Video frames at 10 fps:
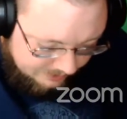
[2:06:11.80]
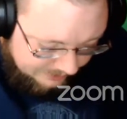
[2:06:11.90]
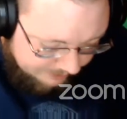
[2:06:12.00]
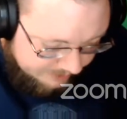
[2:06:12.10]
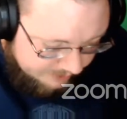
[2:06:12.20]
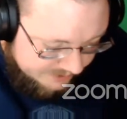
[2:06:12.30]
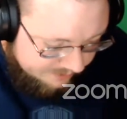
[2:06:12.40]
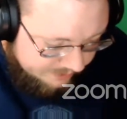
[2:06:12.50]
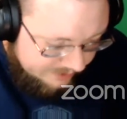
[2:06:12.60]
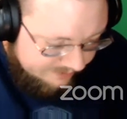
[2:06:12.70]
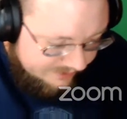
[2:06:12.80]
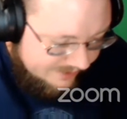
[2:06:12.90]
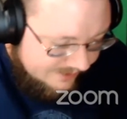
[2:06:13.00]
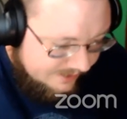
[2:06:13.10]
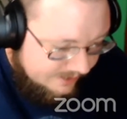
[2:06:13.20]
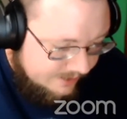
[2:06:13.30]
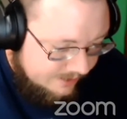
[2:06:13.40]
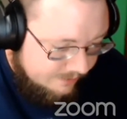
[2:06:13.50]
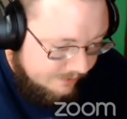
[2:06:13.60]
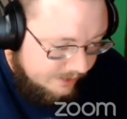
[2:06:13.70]
got my notes on one device.
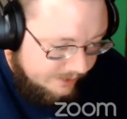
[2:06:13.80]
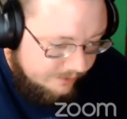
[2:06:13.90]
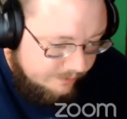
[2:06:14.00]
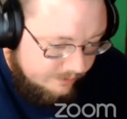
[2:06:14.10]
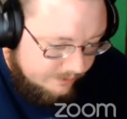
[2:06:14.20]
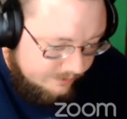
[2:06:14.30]
I'm ready to go.